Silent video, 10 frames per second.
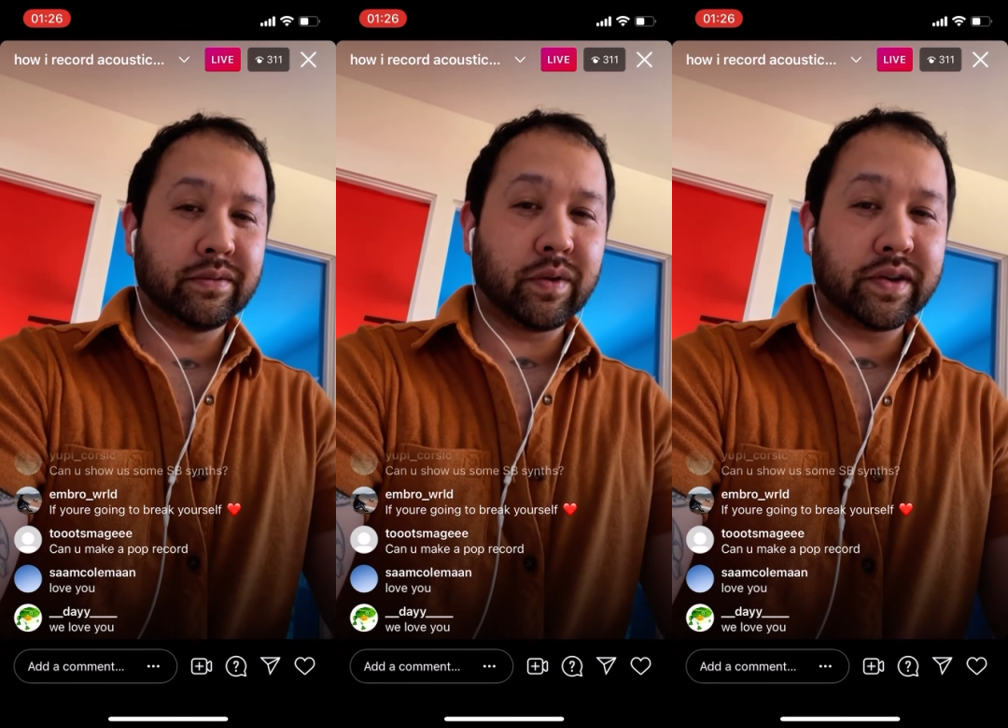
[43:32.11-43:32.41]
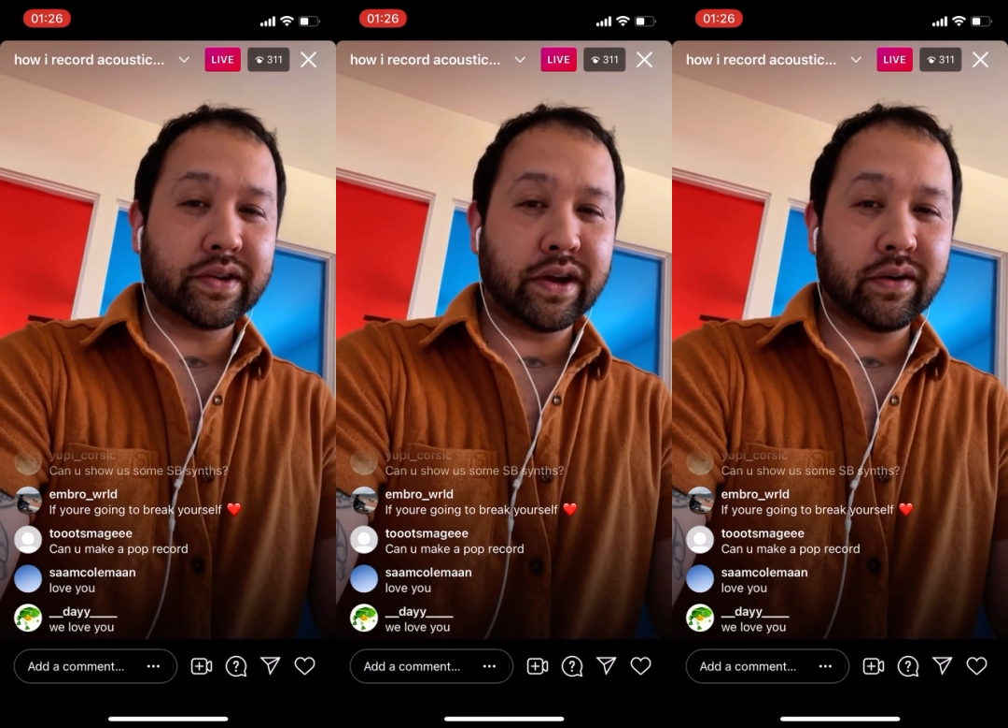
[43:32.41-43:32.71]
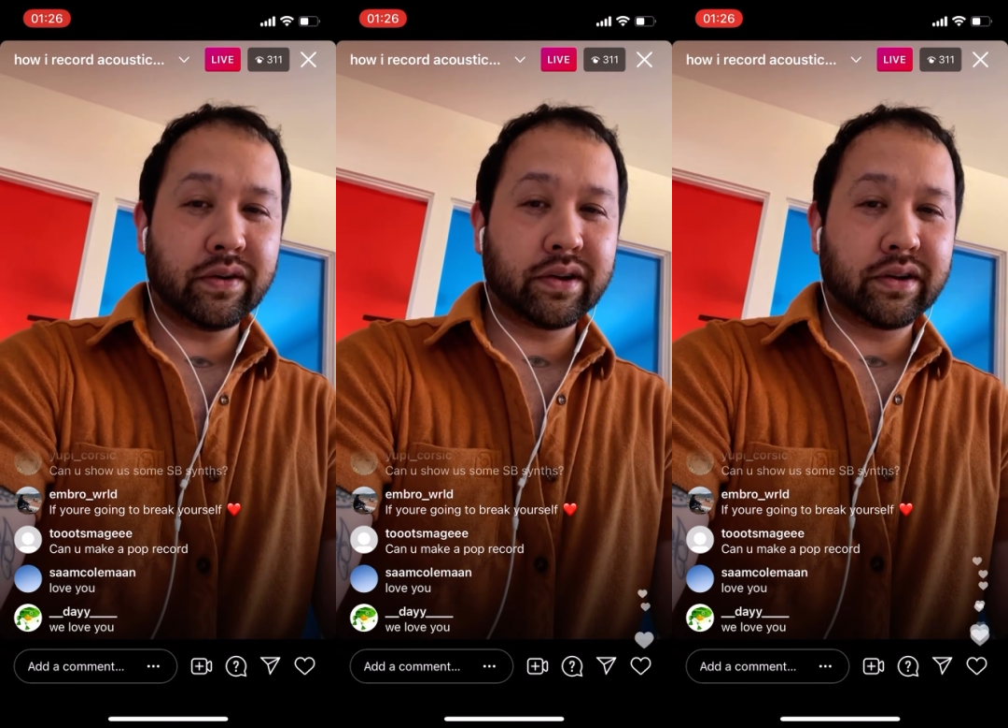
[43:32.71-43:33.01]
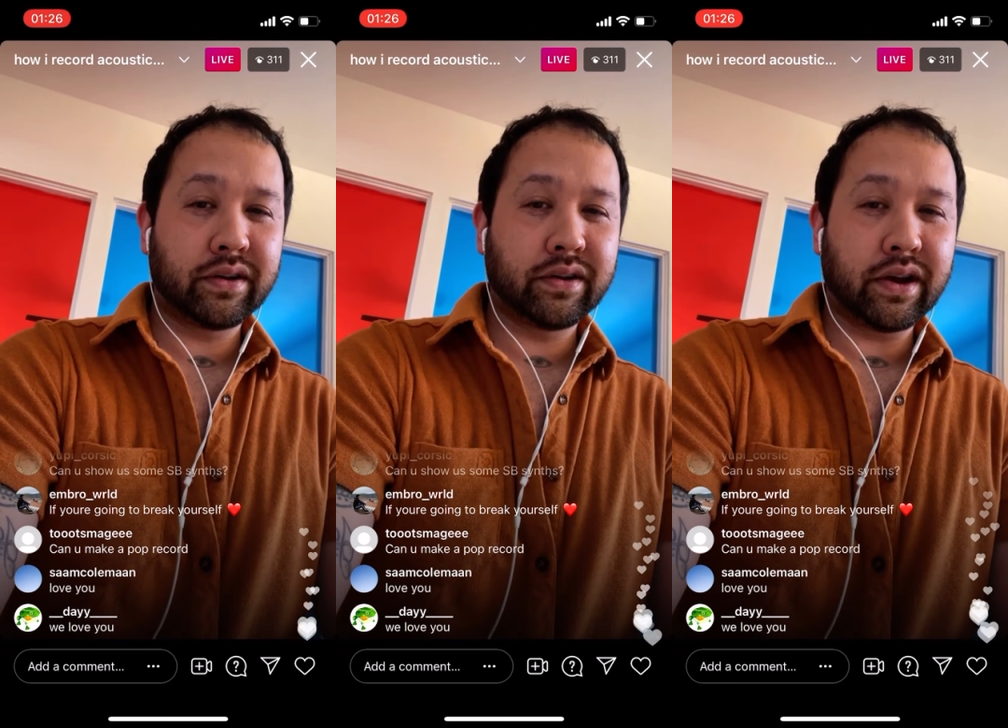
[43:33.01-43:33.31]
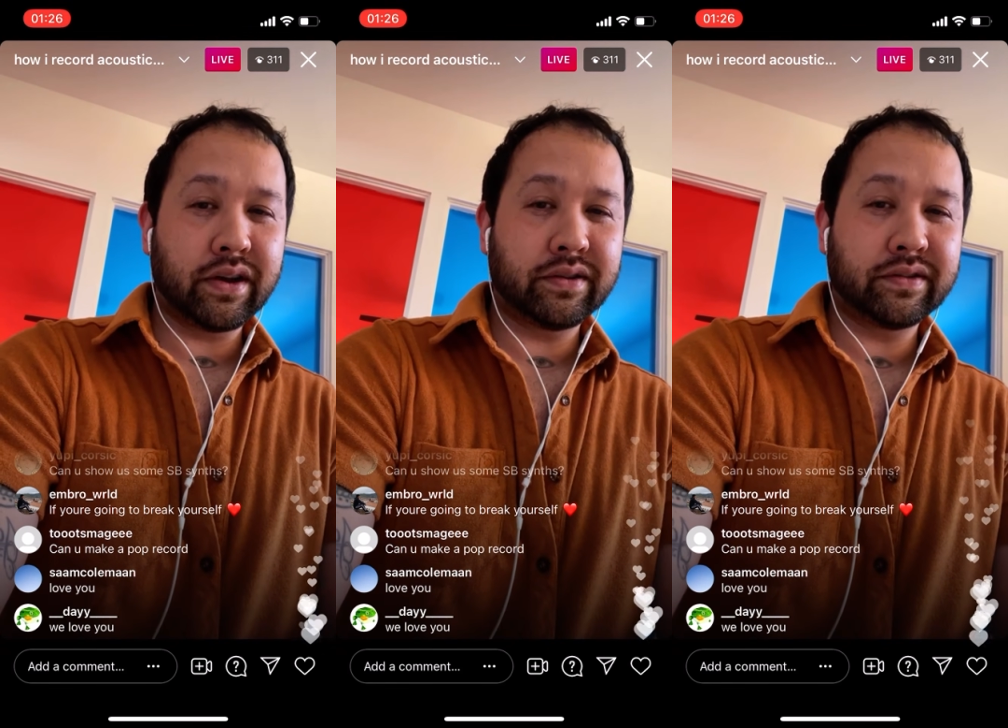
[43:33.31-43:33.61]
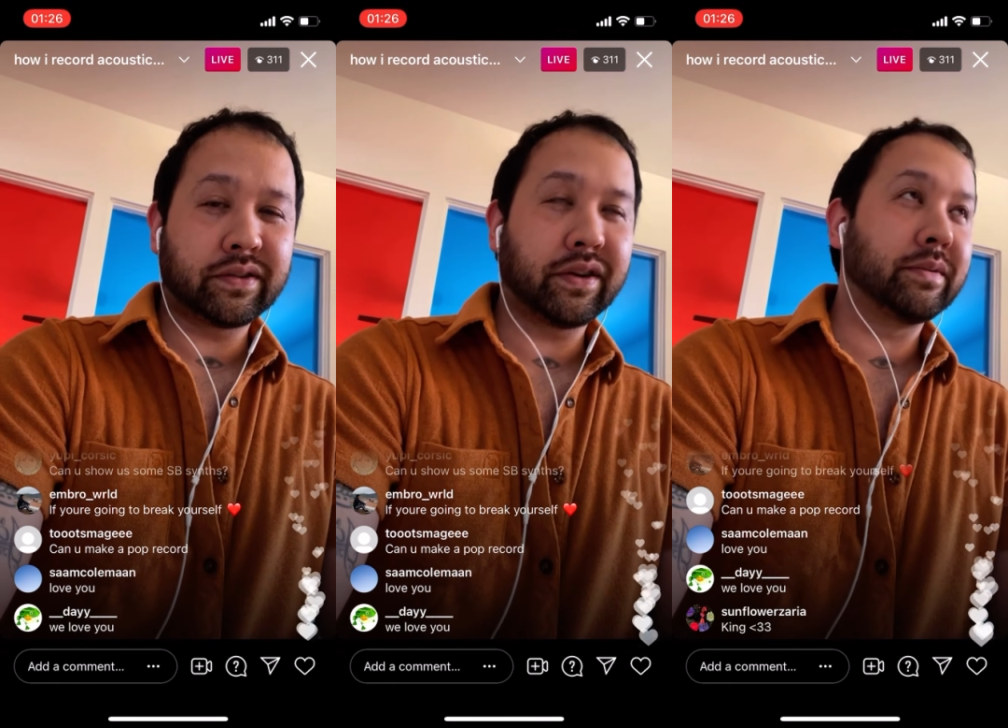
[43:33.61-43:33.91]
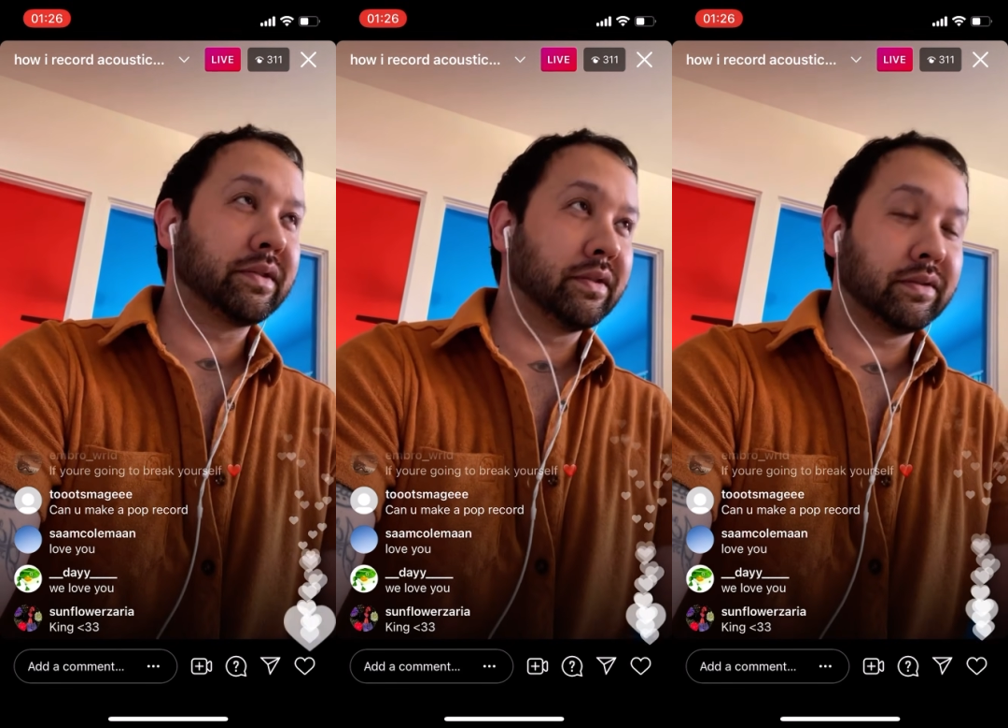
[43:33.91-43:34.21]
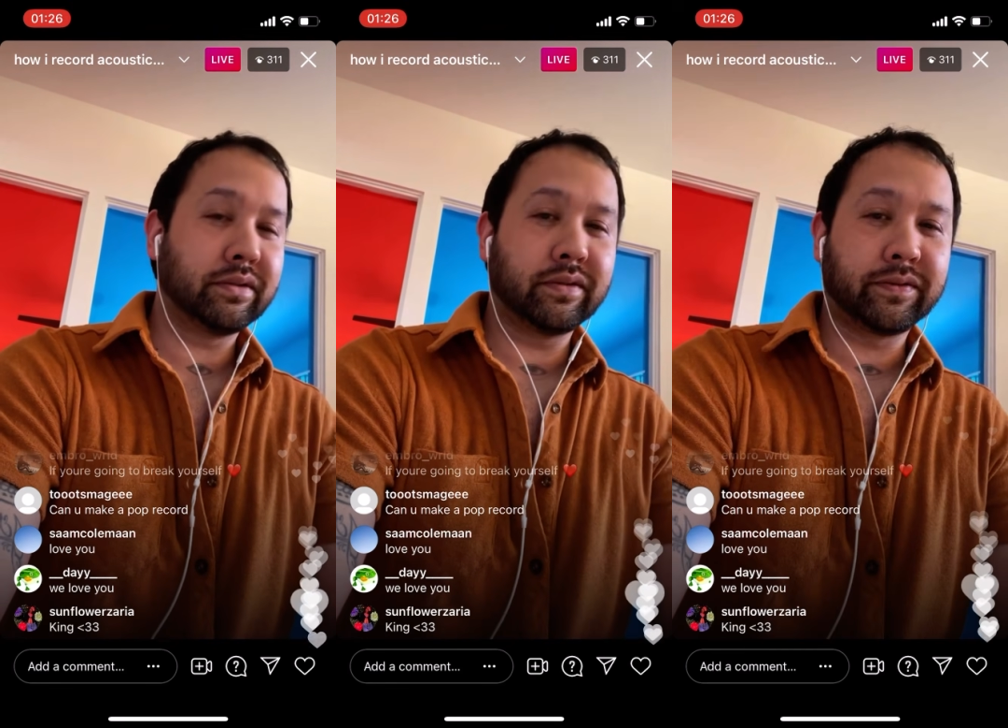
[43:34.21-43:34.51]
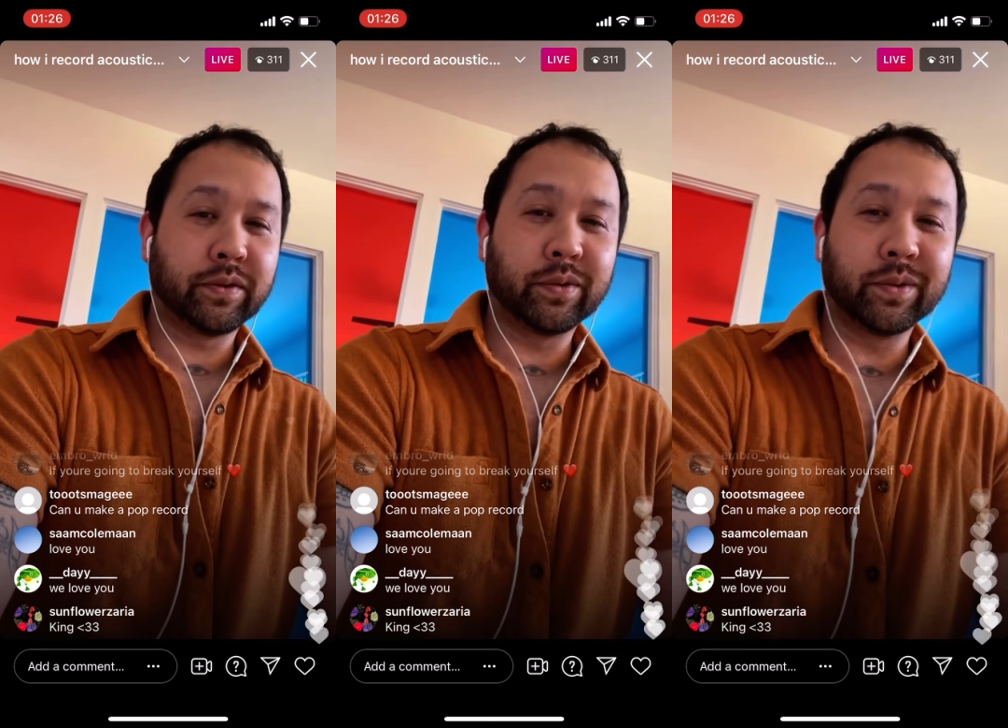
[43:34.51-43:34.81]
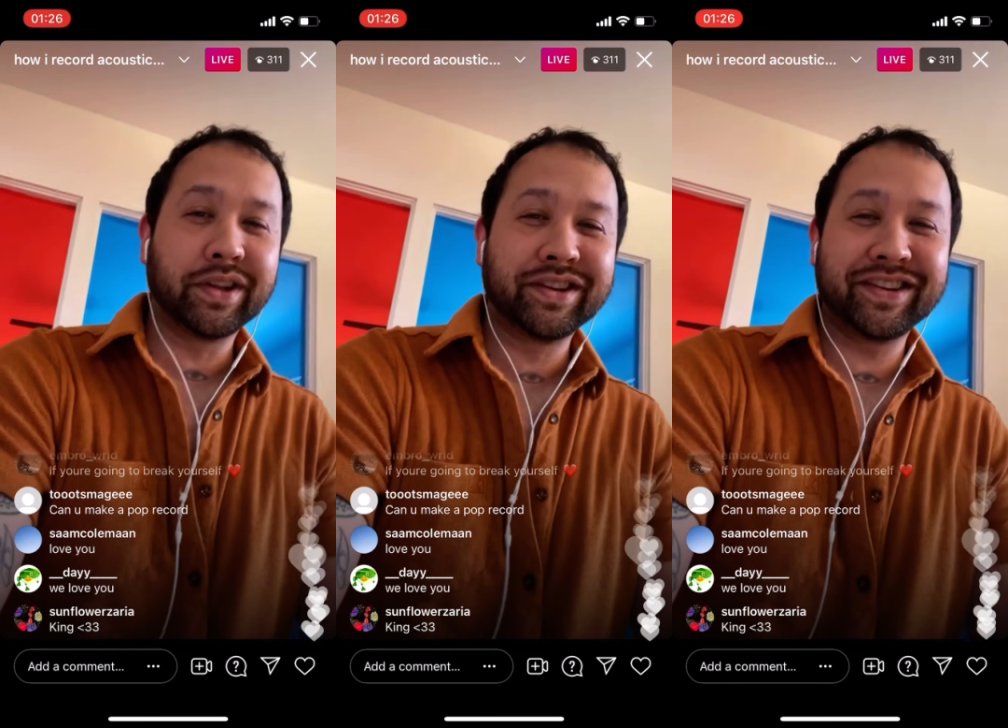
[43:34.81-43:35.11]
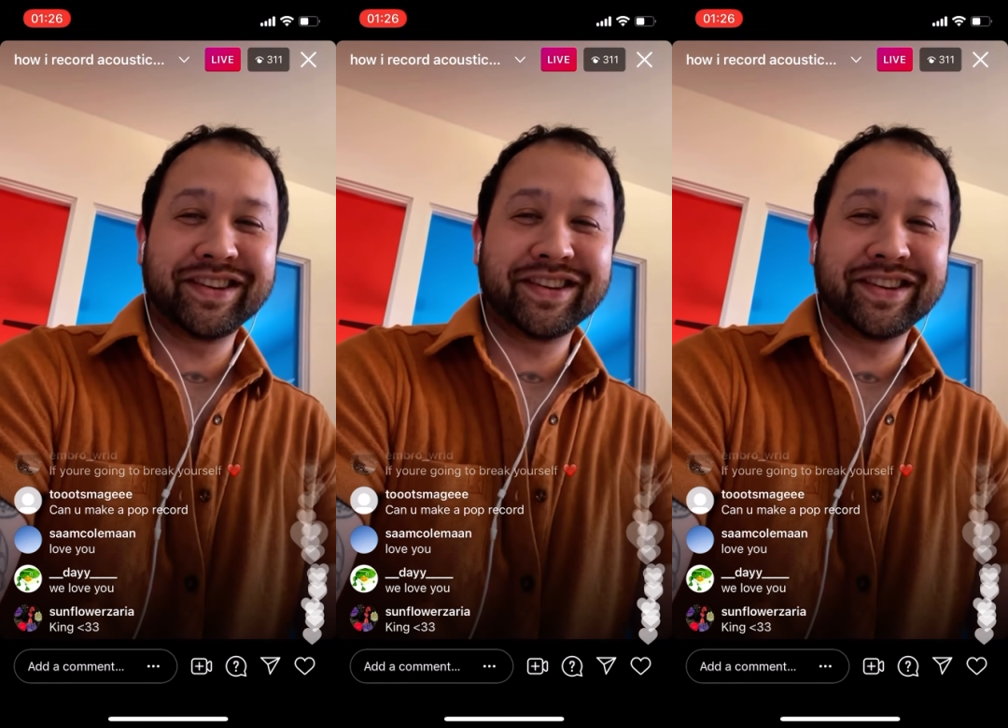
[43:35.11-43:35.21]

What tarot card describes you? The Fool.